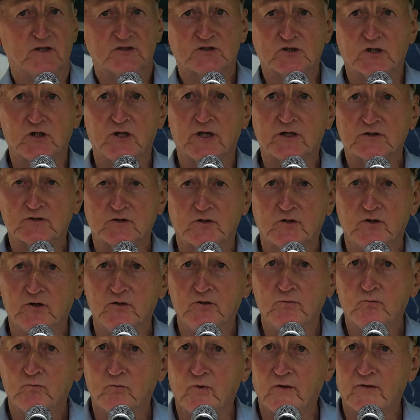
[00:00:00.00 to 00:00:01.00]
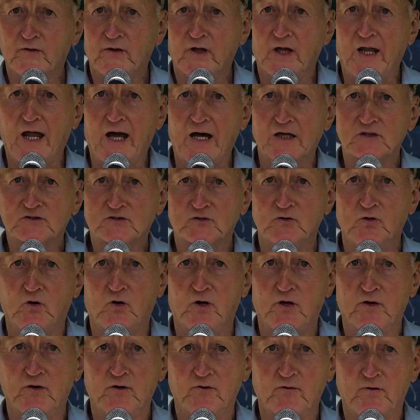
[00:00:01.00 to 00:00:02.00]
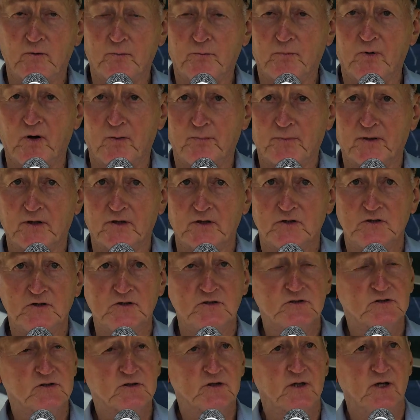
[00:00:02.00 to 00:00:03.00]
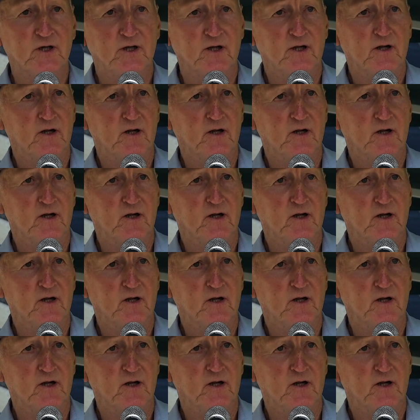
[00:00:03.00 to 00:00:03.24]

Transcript: selected one of the last nine of the properties